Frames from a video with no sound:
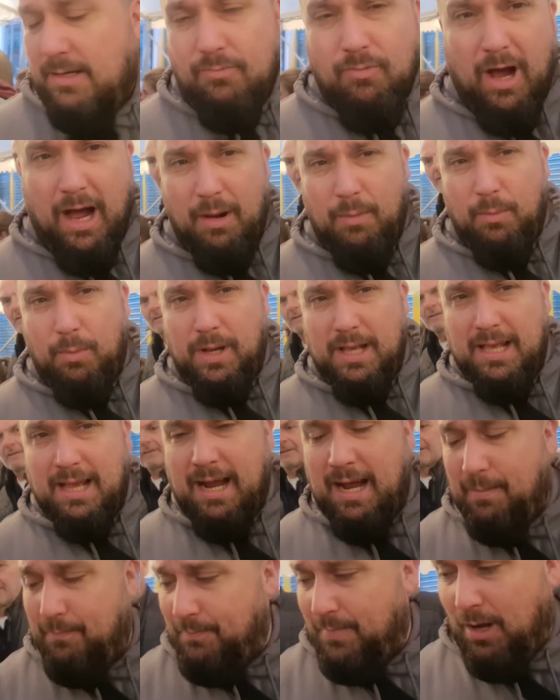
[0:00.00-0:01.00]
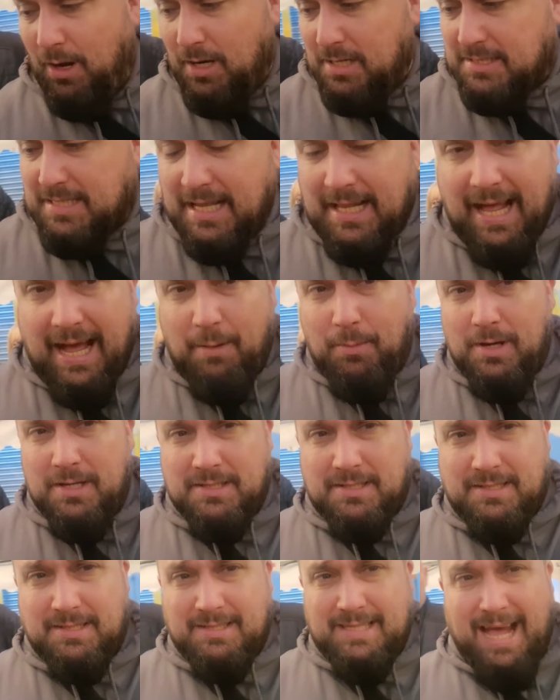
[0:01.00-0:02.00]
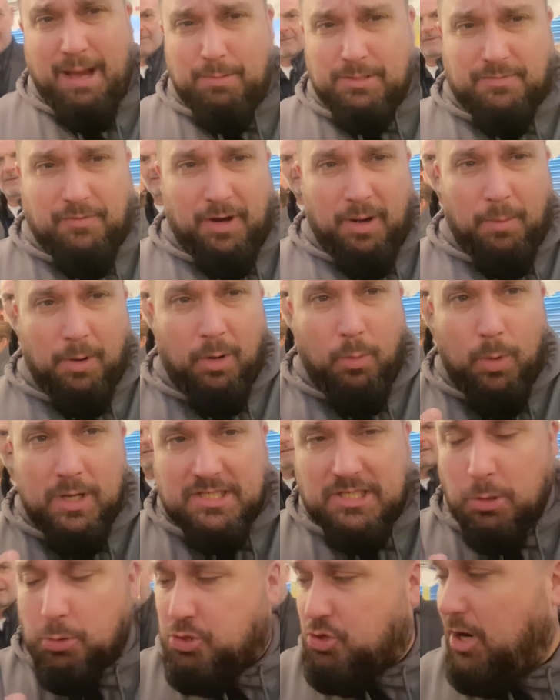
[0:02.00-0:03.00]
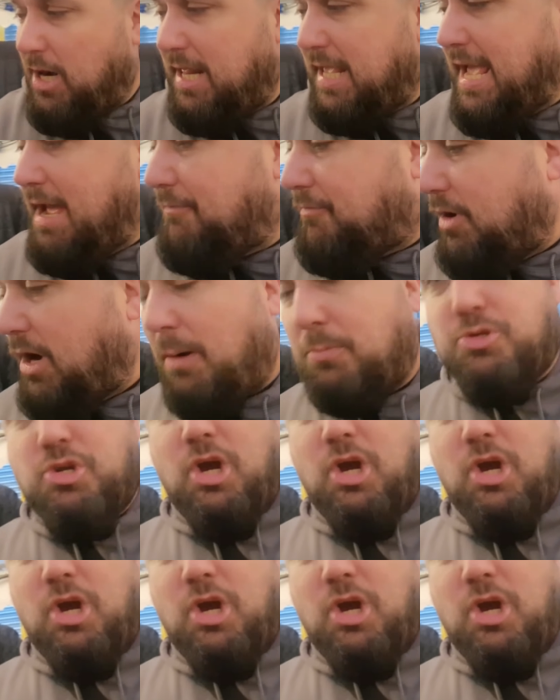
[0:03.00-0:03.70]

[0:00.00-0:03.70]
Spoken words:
Right, that was phenomenal. We're still trying to get through. I'm